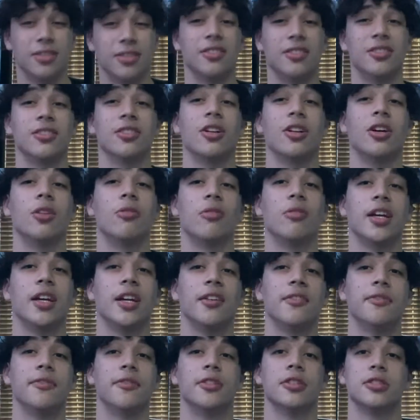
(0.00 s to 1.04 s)
They're just all white
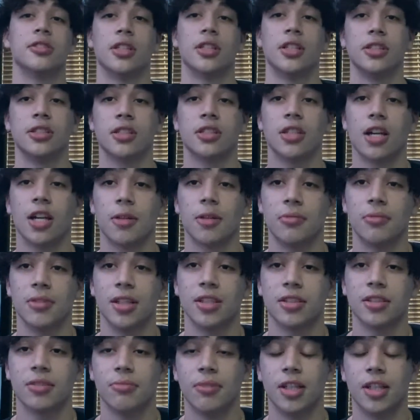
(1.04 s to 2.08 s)
Air Forces. I just got them
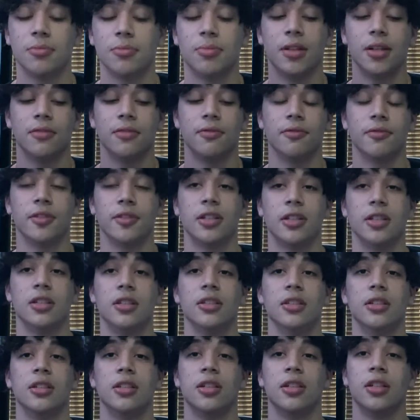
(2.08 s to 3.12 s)
customized by a friend
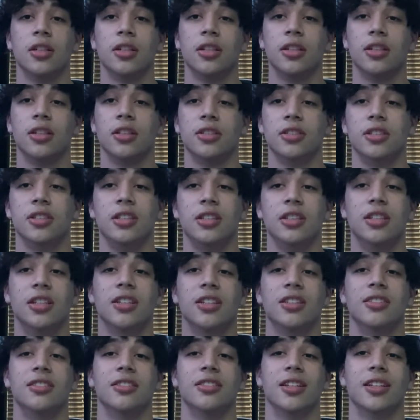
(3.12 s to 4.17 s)
because she
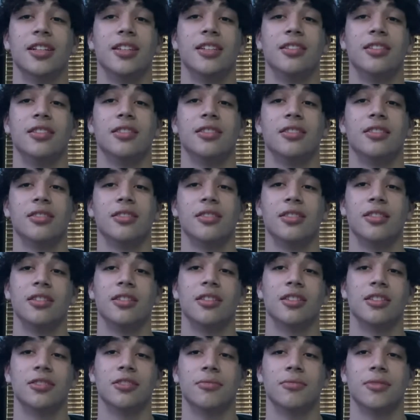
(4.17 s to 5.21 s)
does like good
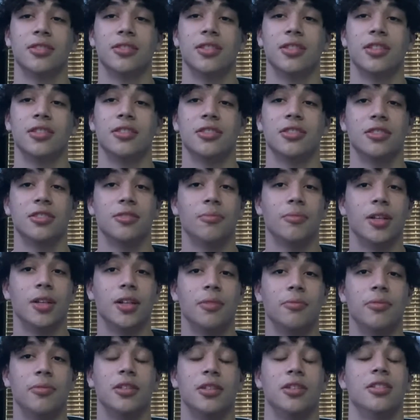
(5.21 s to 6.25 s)
customizations in my
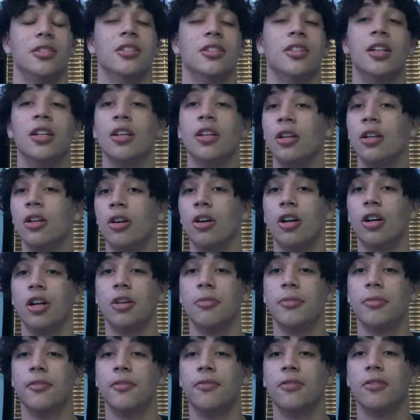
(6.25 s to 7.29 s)
opinion. I
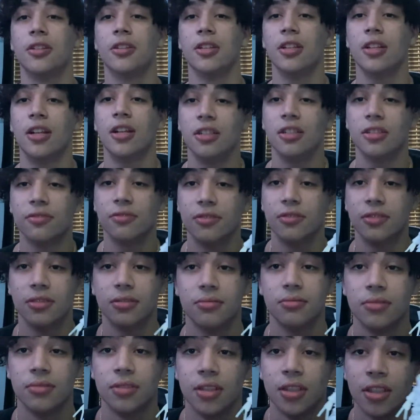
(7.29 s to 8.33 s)
only paid $40 for
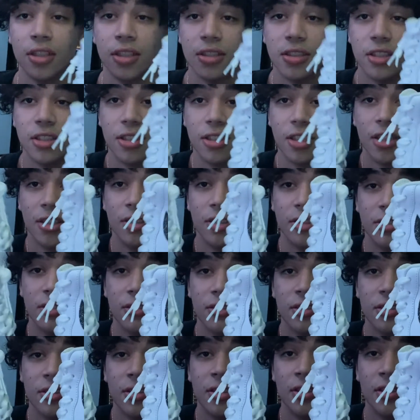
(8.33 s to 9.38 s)
them since I knew
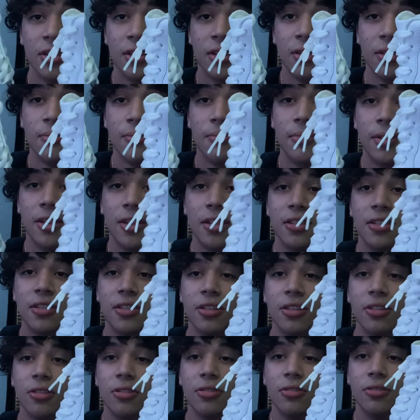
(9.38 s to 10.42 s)
her. But they're just
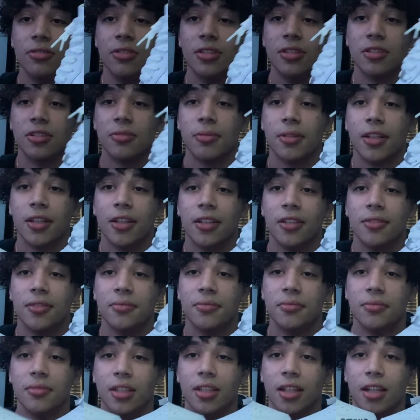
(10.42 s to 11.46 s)
Lil Uzi inspired.
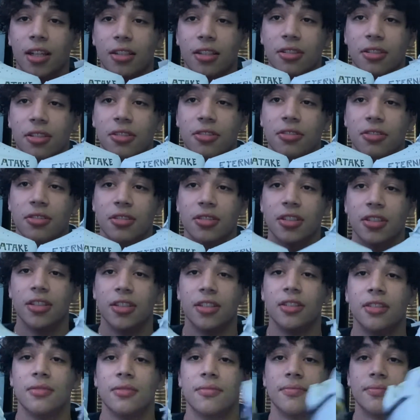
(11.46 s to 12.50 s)
They got Eternal
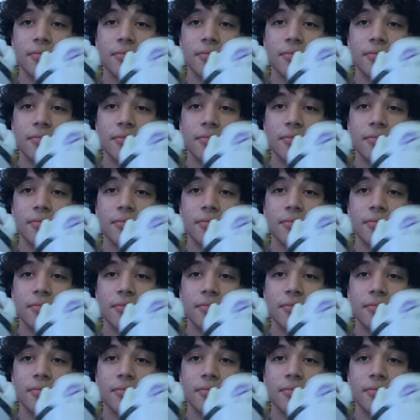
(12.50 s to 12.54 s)
Atake.